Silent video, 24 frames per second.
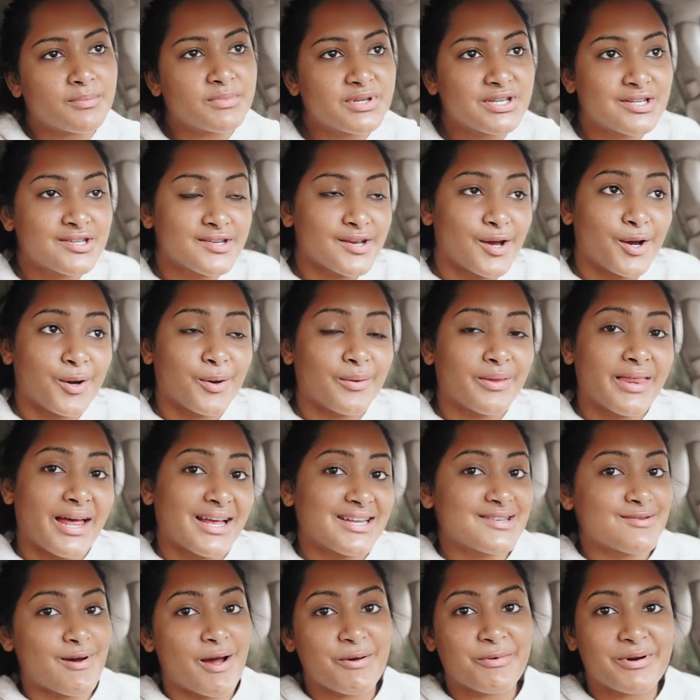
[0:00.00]
So
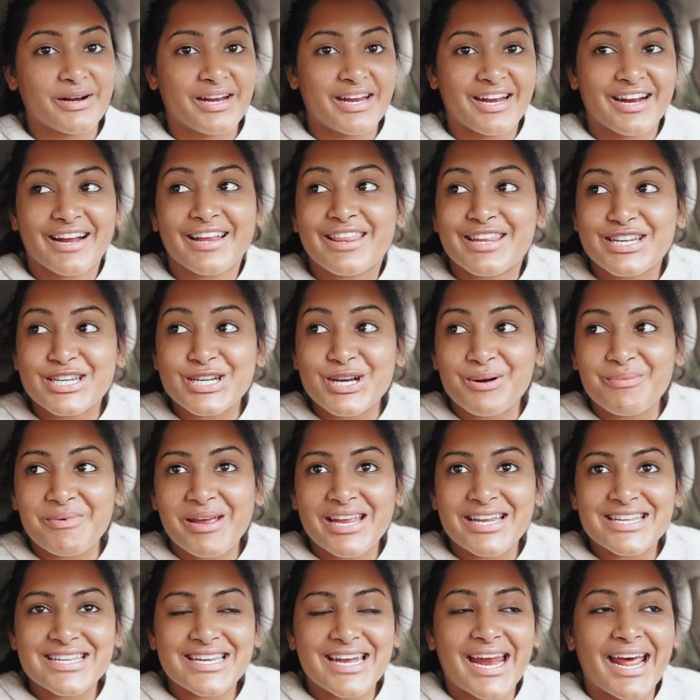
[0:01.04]
that's why we're here at the
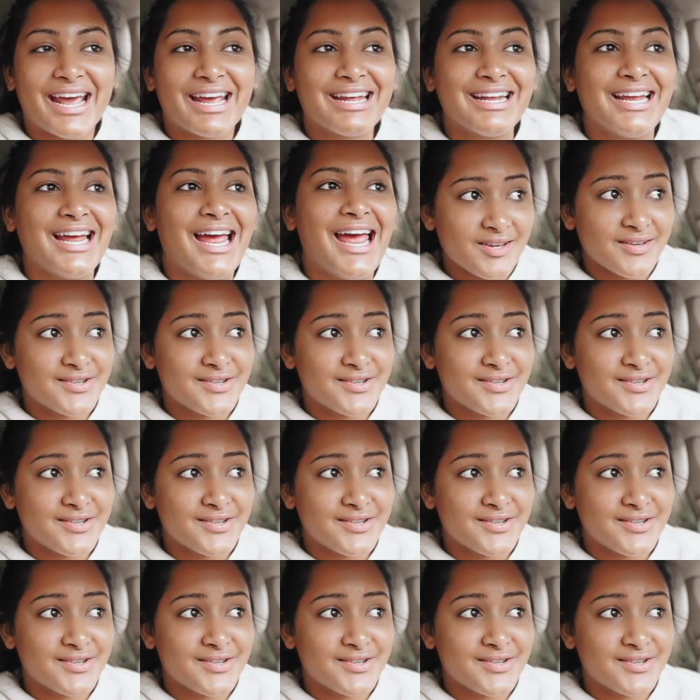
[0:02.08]
Domain today.